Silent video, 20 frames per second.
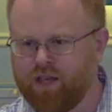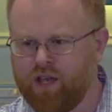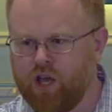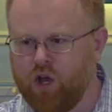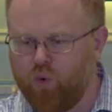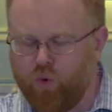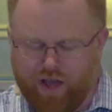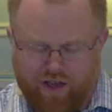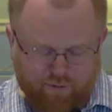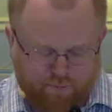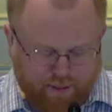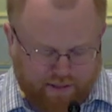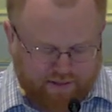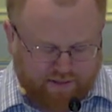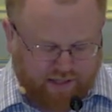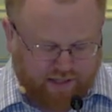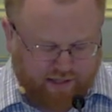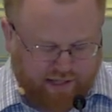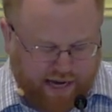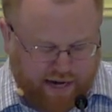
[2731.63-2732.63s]
We have been
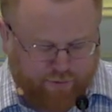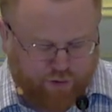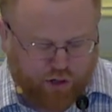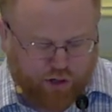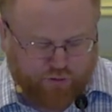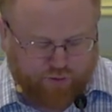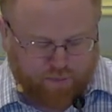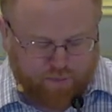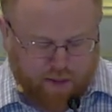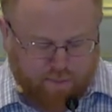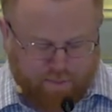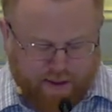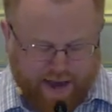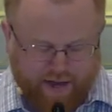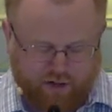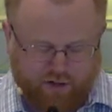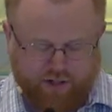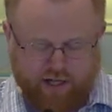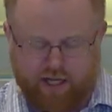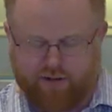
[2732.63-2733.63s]
delivered from the
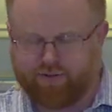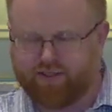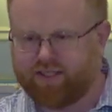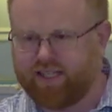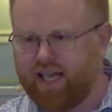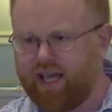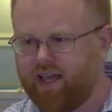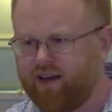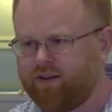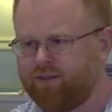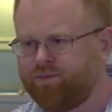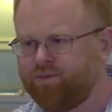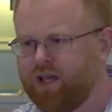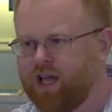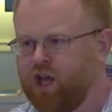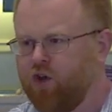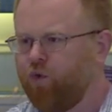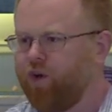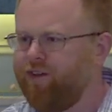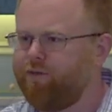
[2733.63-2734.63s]
penalty of sin.
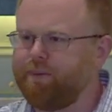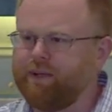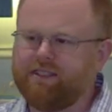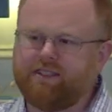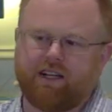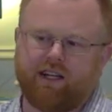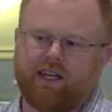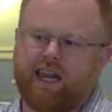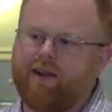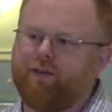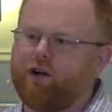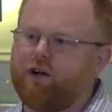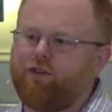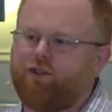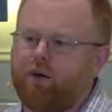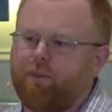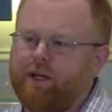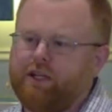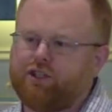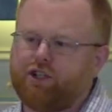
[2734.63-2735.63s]
We've been delivered
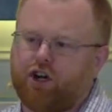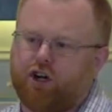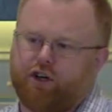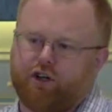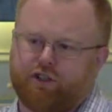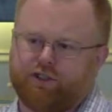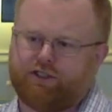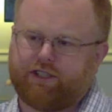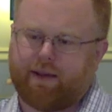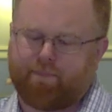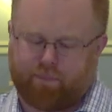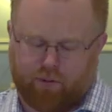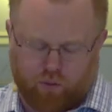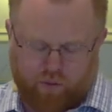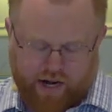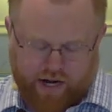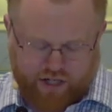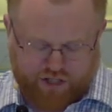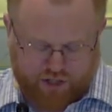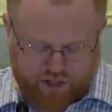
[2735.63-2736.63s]
from eternal
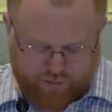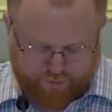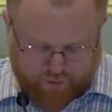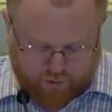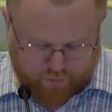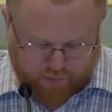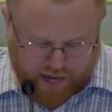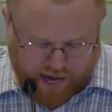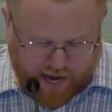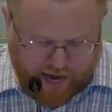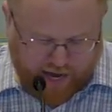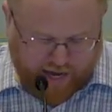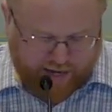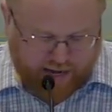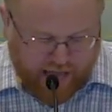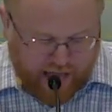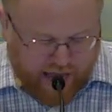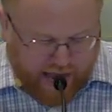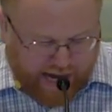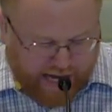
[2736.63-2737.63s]
separation from God,
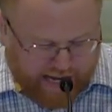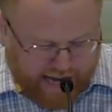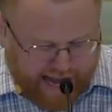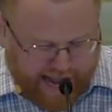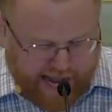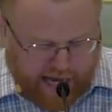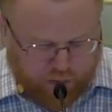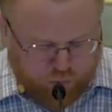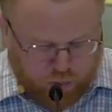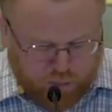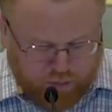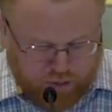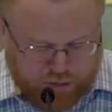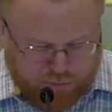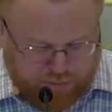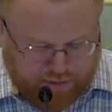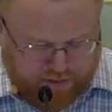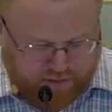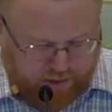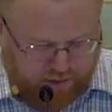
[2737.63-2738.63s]
and now we must
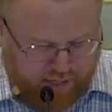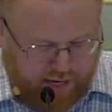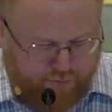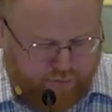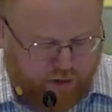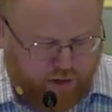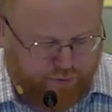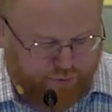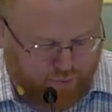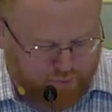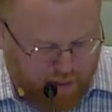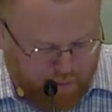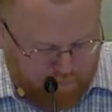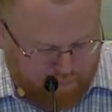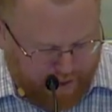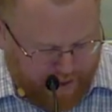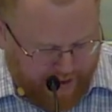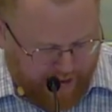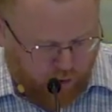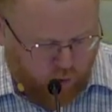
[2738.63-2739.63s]
be delivered from the
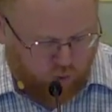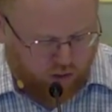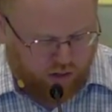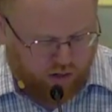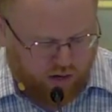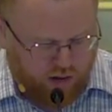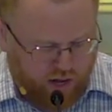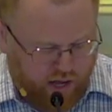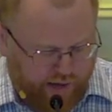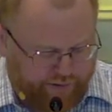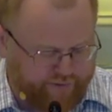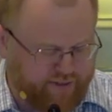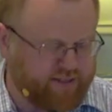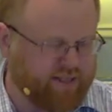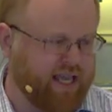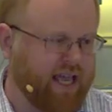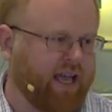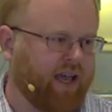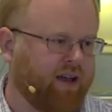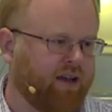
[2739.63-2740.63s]
power of
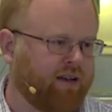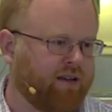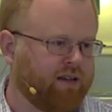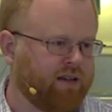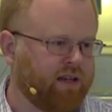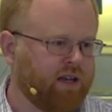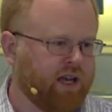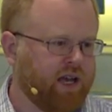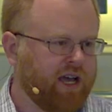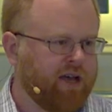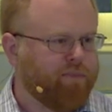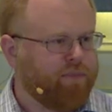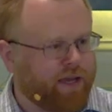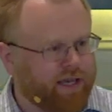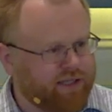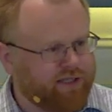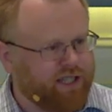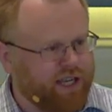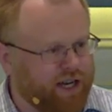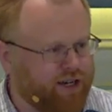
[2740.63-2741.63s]
sin.
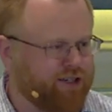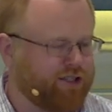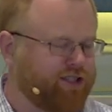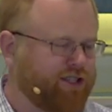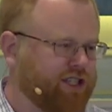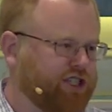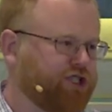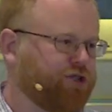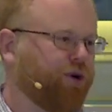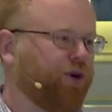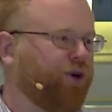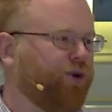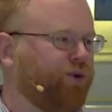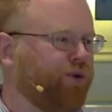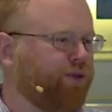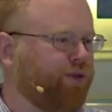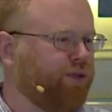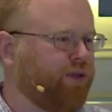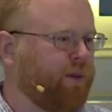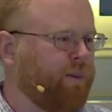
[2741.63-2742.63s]
Because here's the
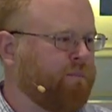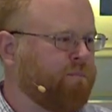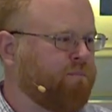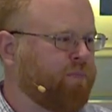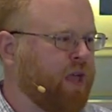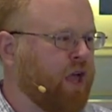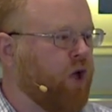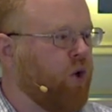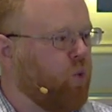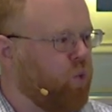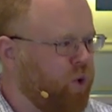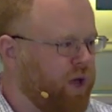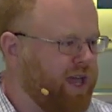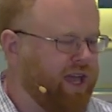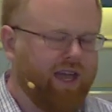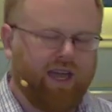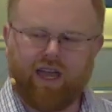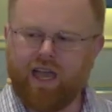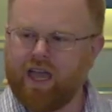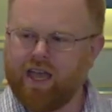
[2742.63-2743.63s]
truth
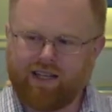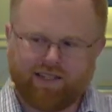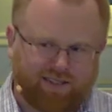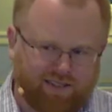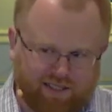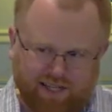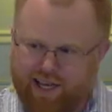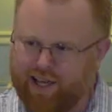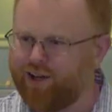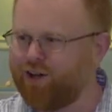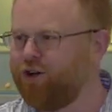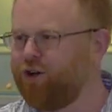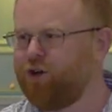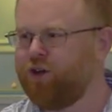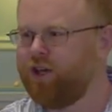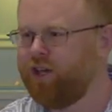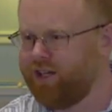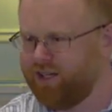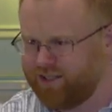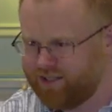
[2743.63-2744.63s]
we still
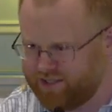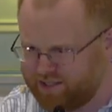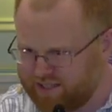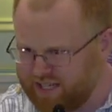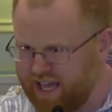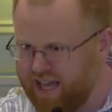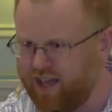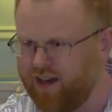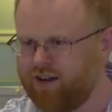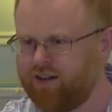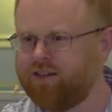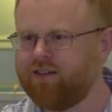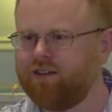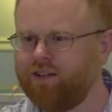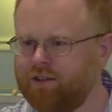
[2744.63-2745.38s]
sin.